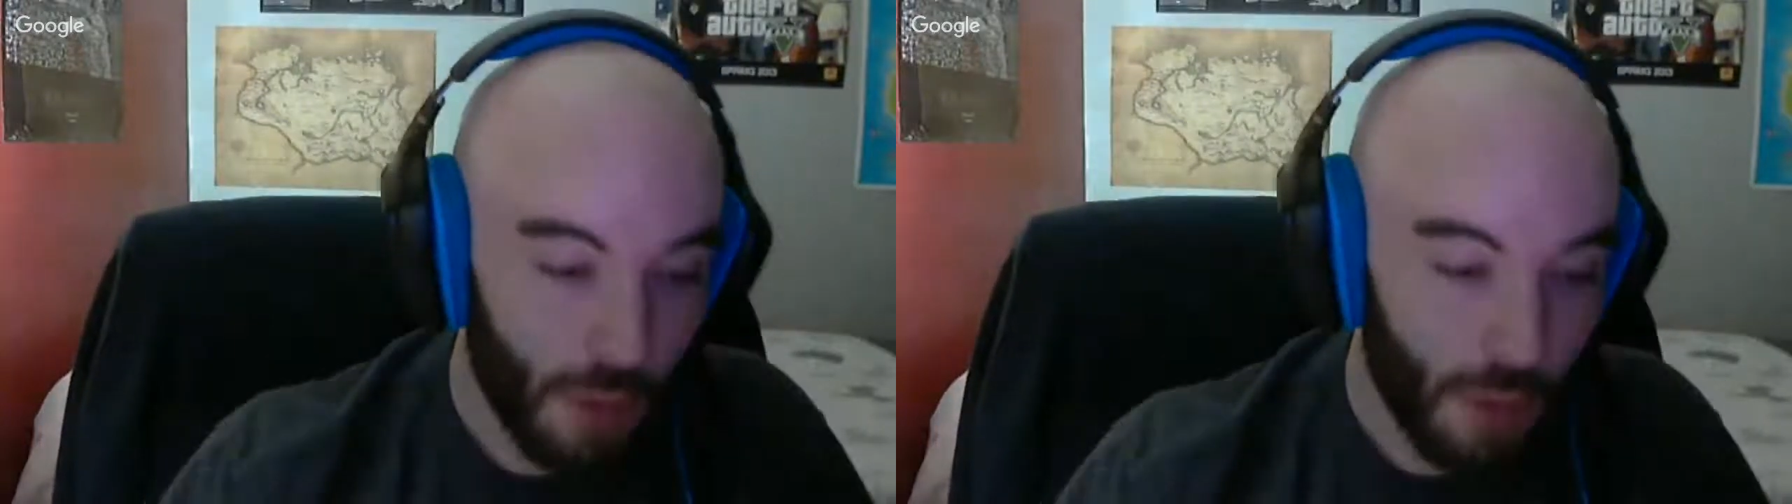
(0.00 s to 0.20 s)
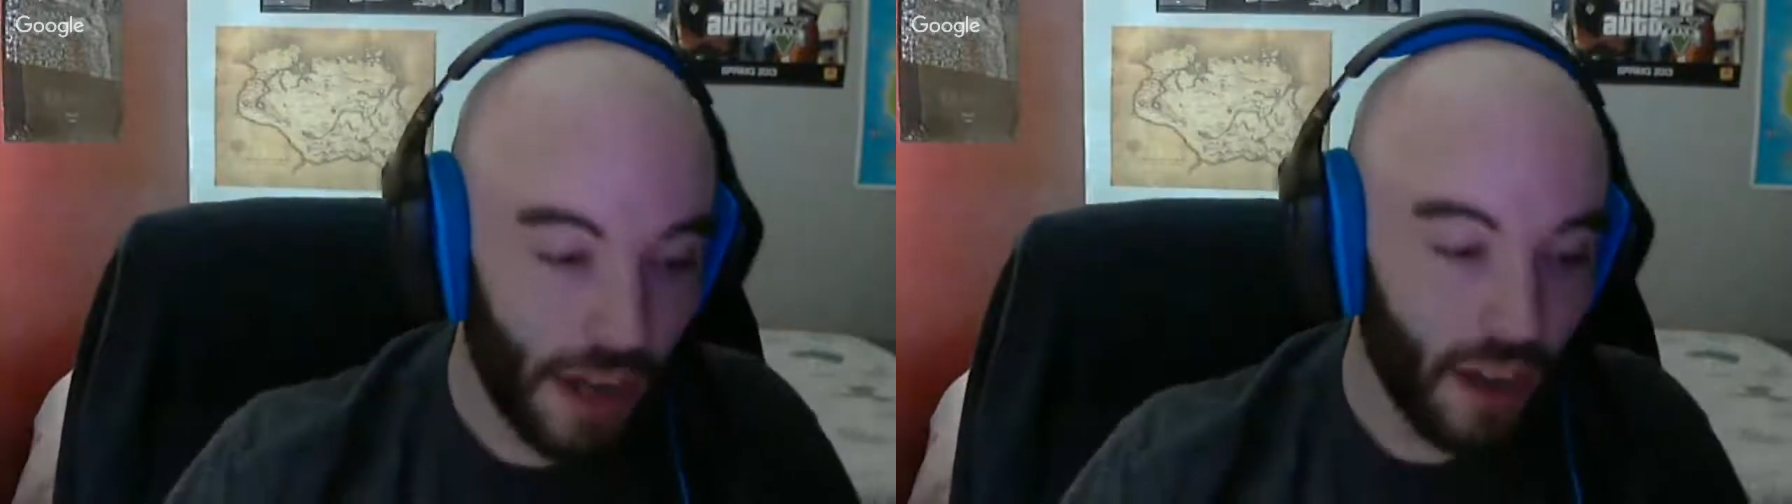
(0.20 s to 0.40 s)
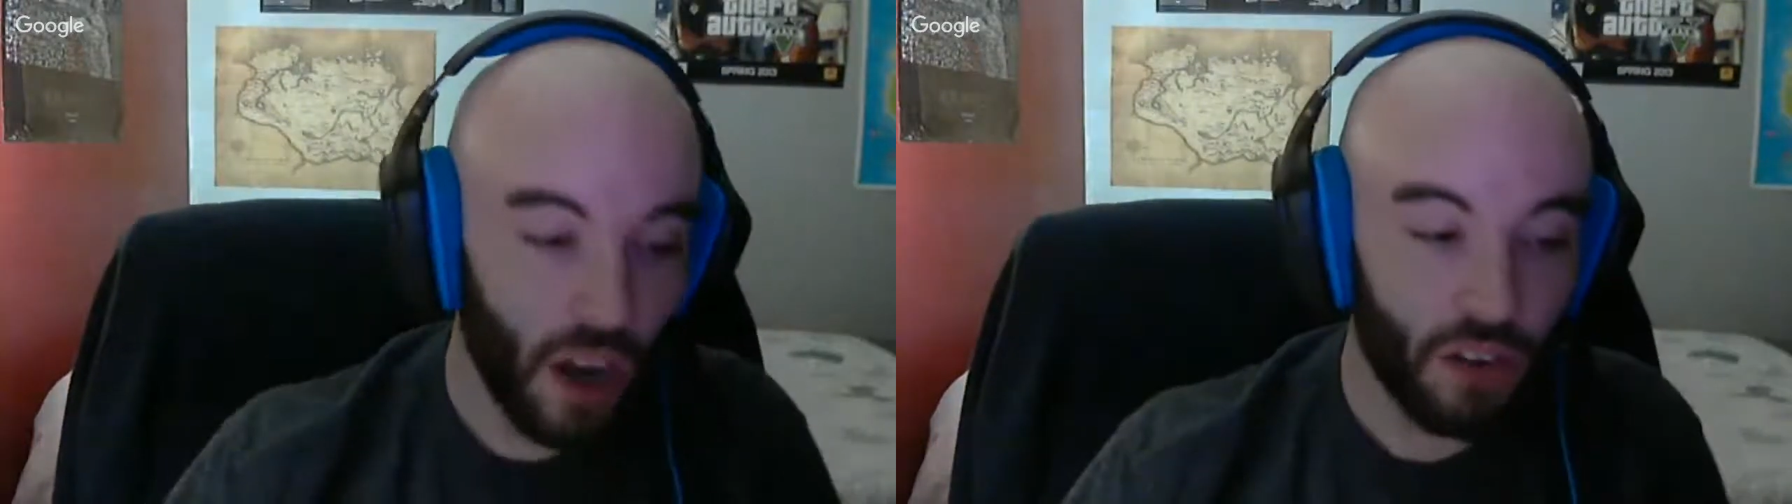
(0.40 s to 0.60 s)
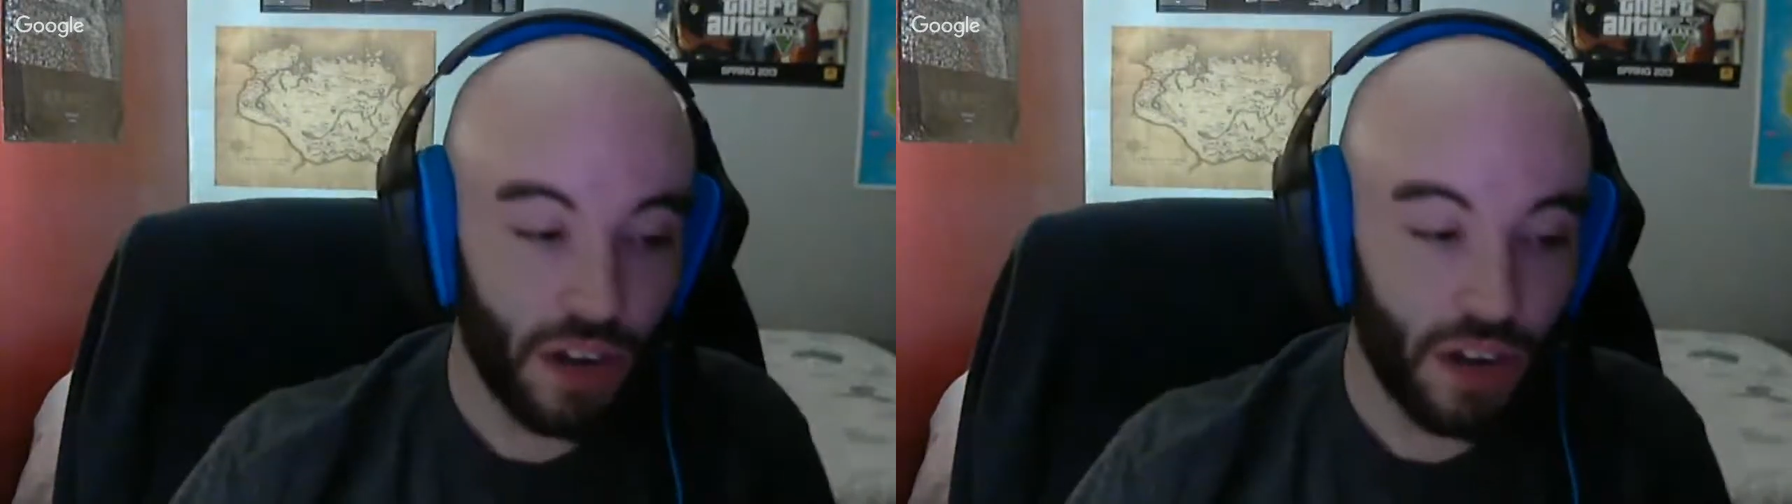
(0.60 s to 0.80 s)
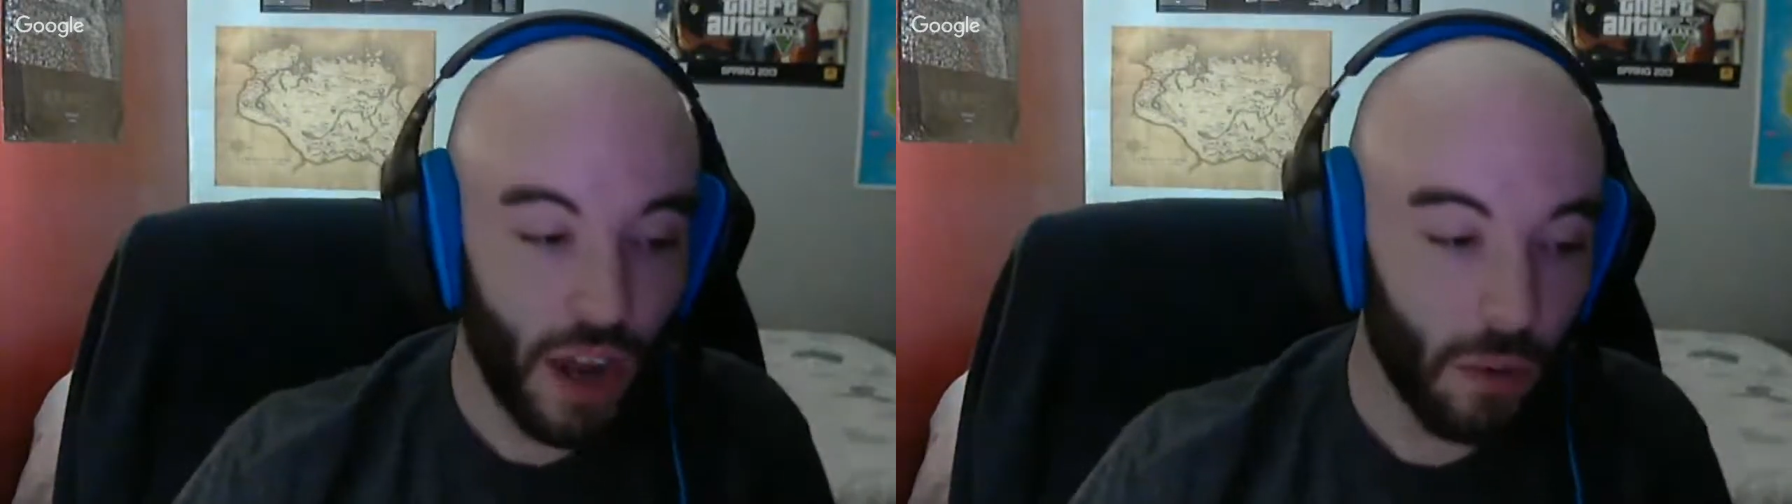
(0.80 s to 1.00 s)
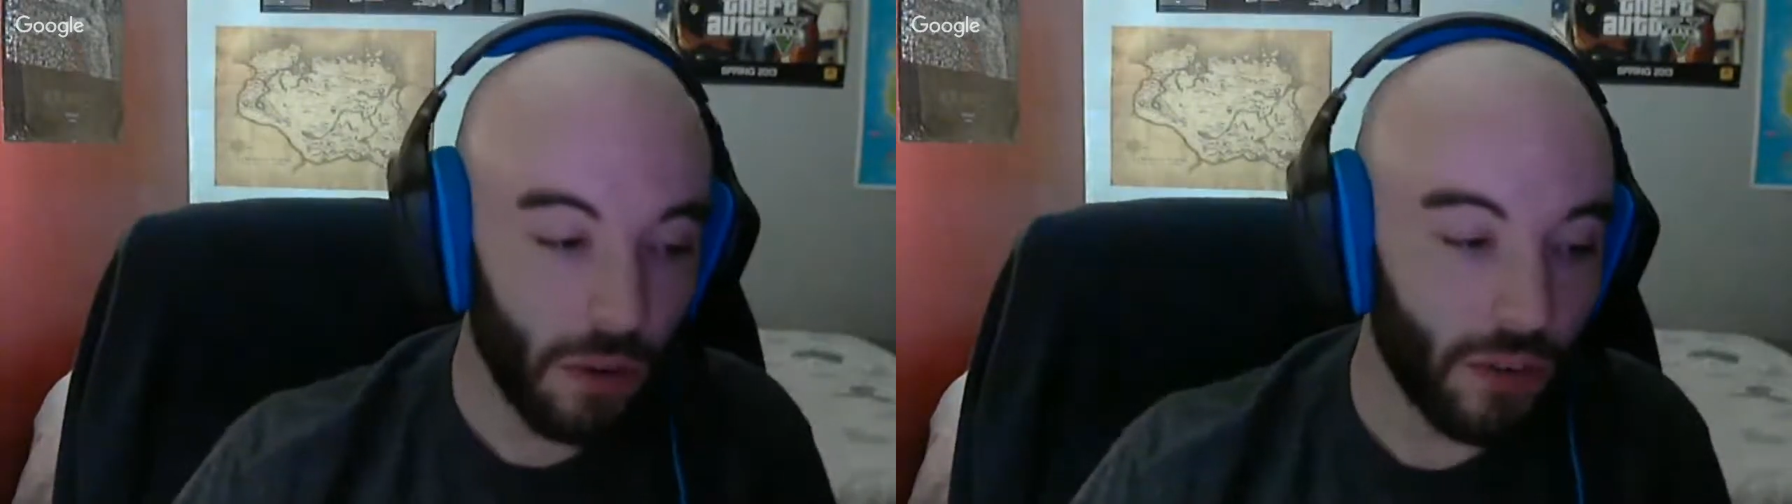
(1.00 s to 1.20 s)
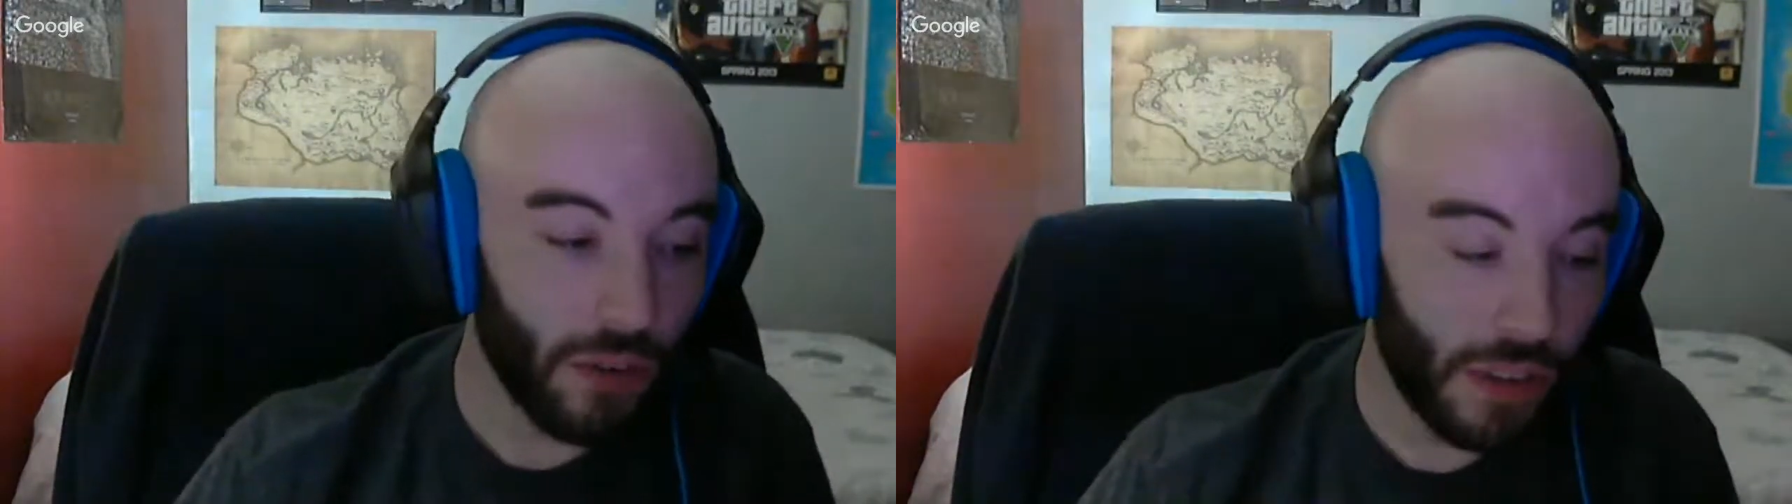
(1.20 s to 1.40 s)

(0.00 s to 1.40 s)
100 hours and then